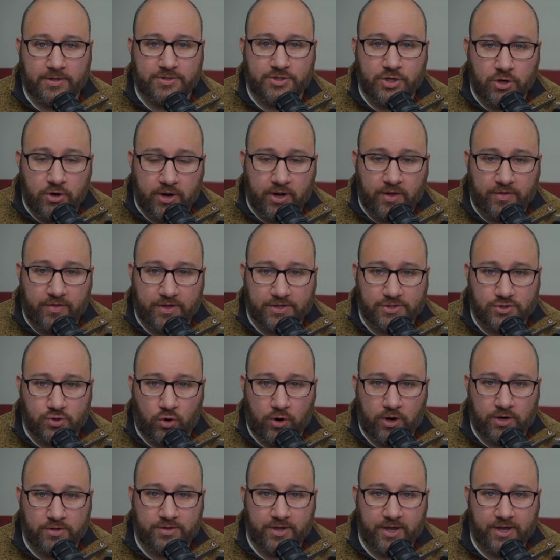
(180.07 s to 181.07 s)
during this
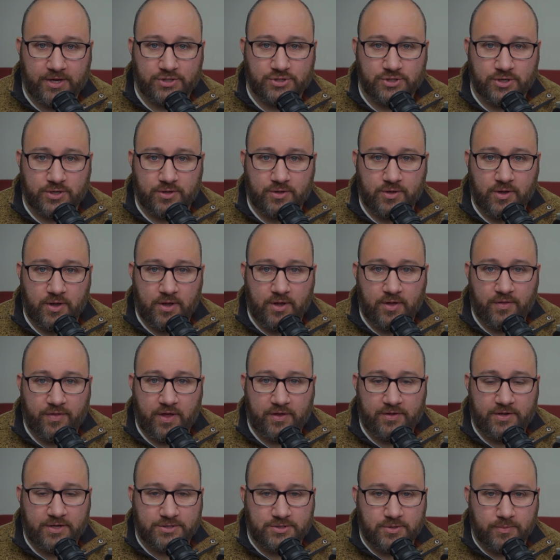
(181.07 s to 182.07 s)
orientation,
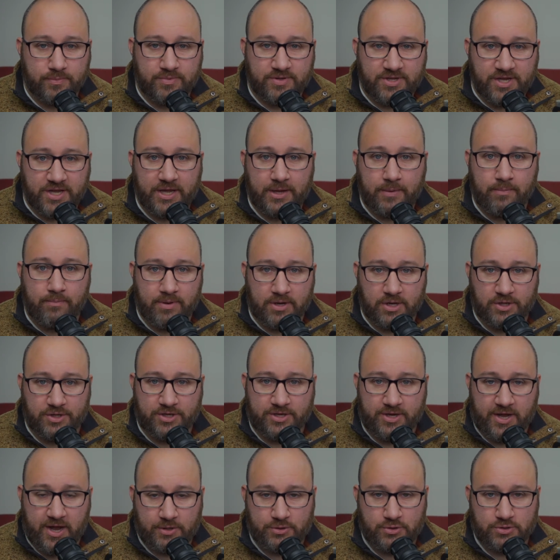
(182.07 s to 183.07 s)
they did some team
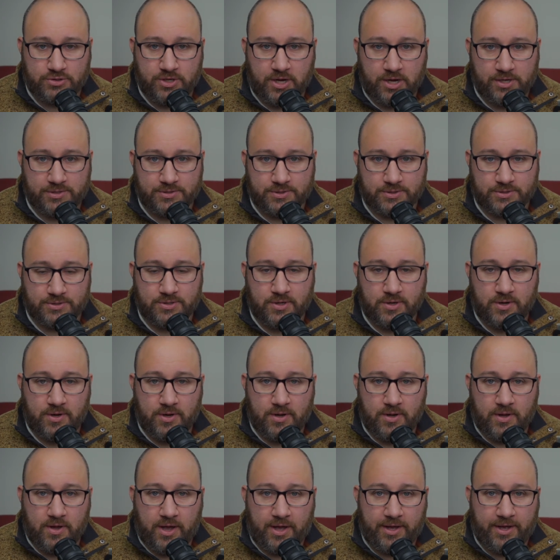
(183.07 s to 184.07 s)
building exercises.
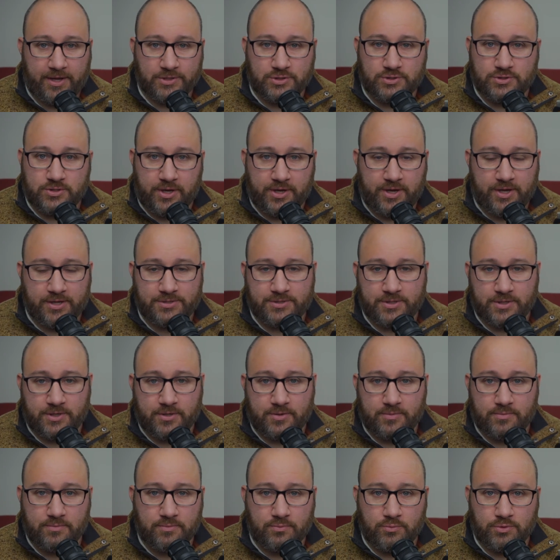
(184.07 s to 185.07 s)
I guess it
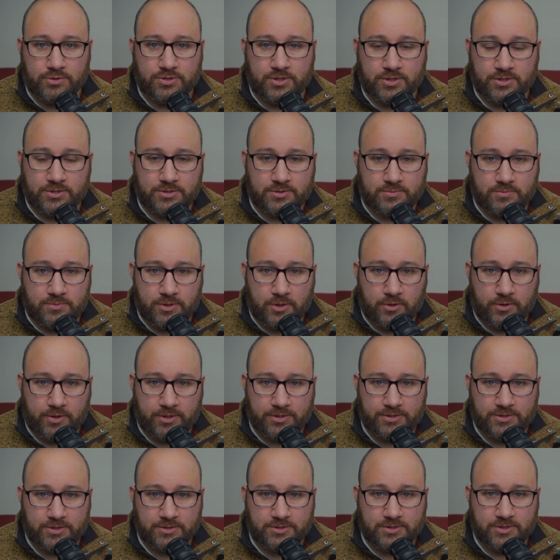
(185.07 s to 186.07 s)
was
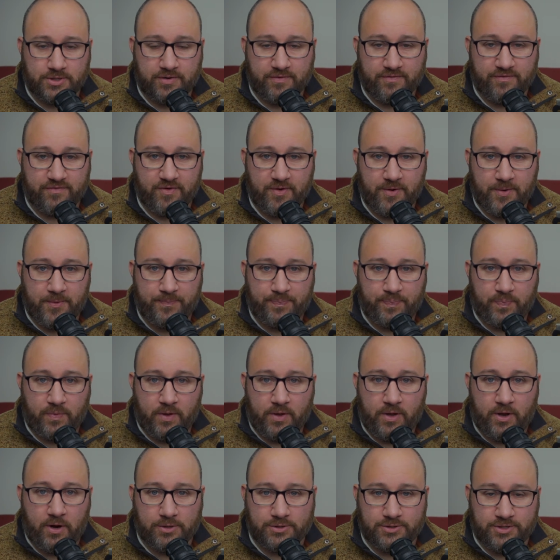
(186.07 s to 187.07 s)
consisted of,
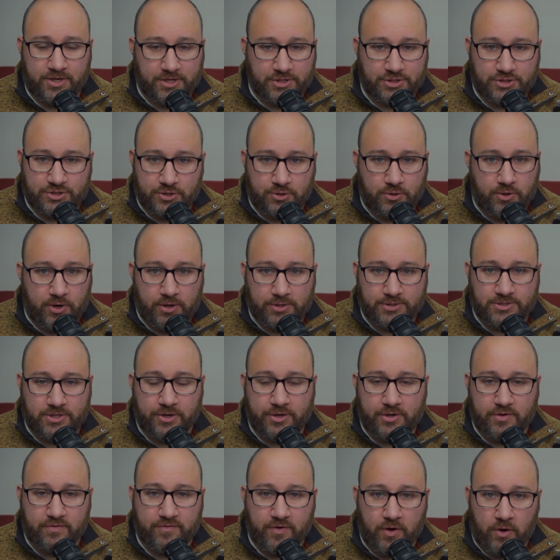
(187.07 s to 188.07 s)
here's an issue, here's how
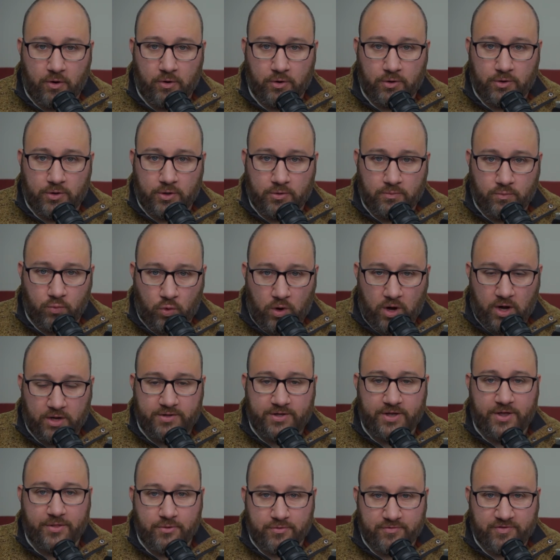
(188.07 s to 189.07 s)
you vote, walk
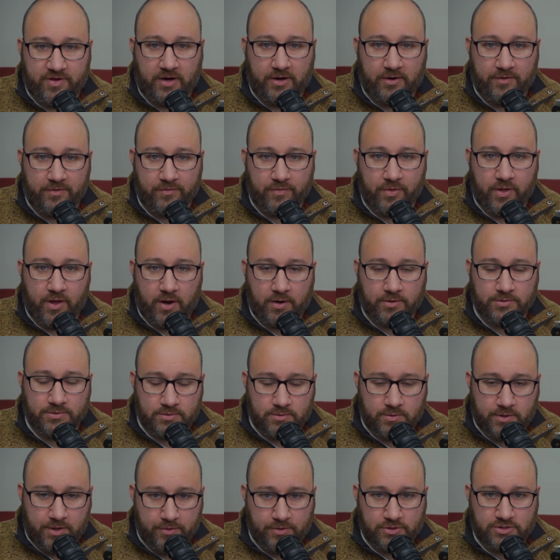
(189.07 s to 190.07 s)
to either side
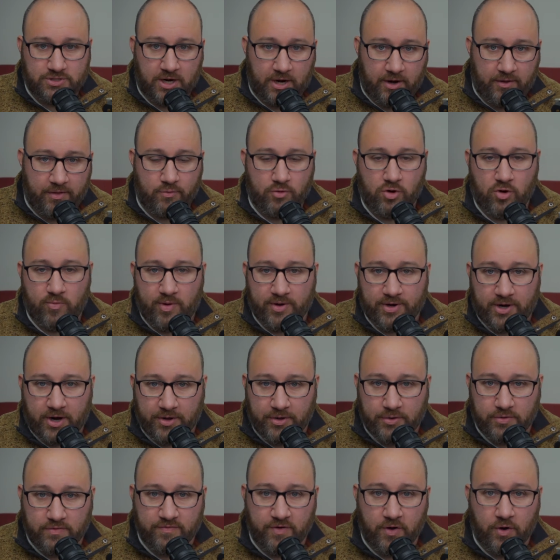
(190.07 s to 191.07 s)
of the room on how
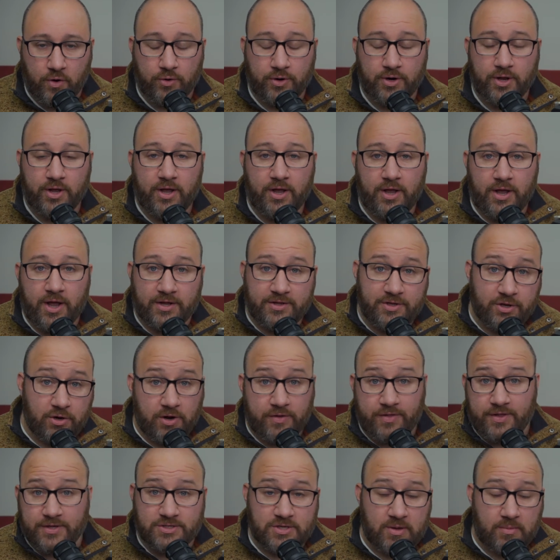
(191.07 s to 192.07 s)
you'd vote. And
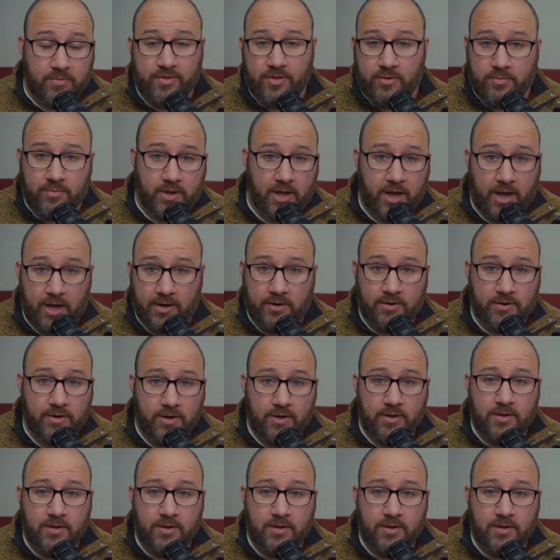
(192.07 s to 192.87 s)
during this, some of them got